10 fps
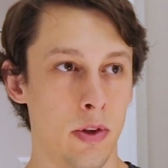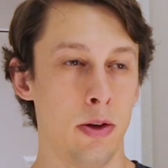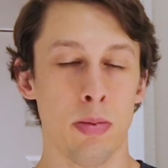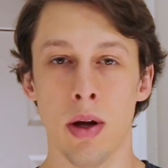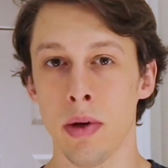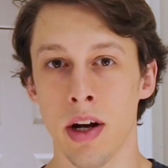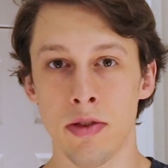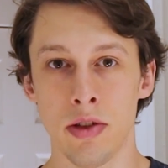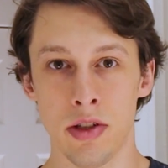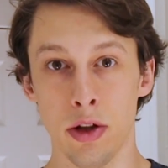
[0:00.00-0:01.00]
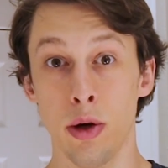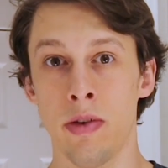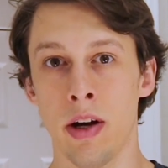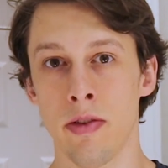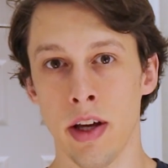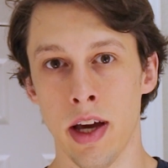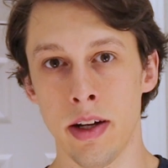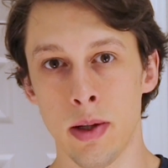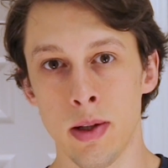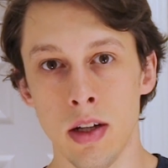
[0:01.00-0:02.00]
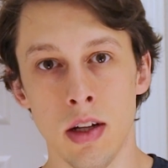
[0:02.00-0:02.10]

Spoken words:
you're probably gonna have to use a globe valve like I do.